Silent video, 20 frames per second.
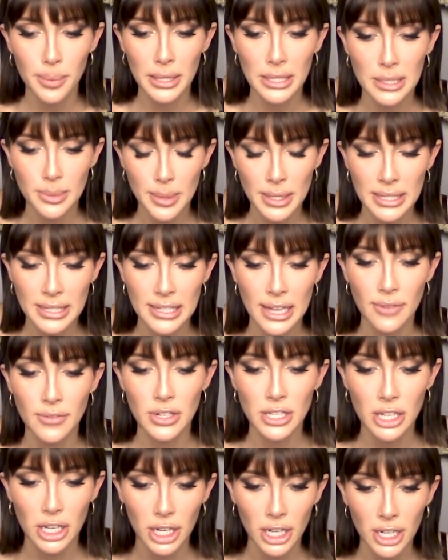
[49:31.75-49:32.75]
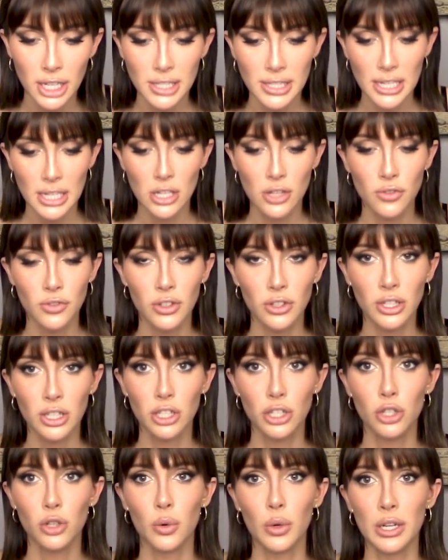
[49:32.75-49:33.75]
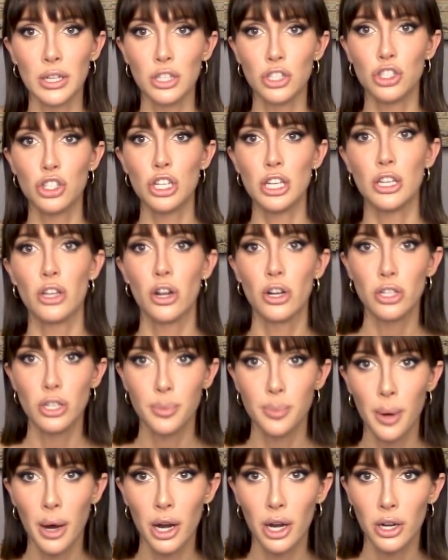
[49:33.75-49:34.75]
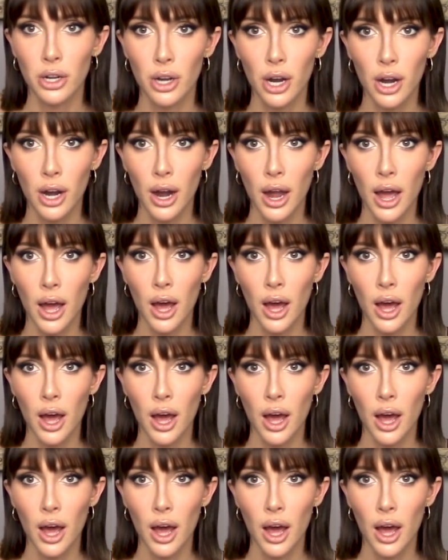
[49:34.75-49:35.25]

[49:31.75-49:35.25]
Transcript: and it's been seven years and you feel like you're going to cheat on your partner